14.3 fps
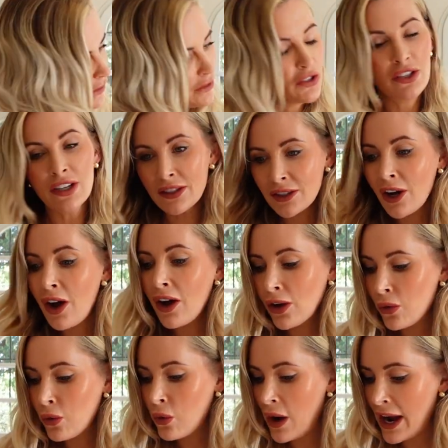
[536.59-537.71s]
she's got
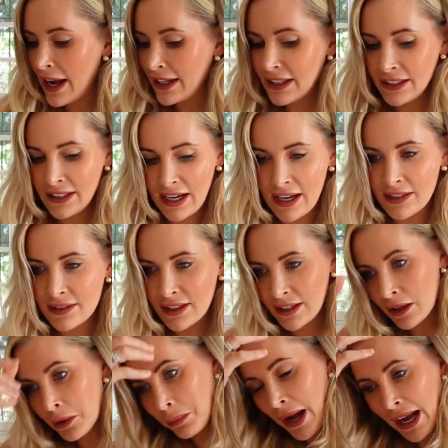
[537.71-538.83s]
quite a nice
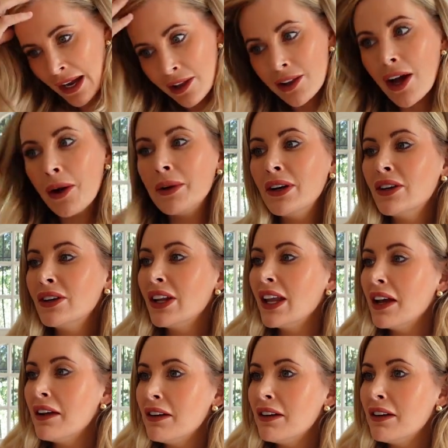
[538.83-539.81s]
little pile going on here.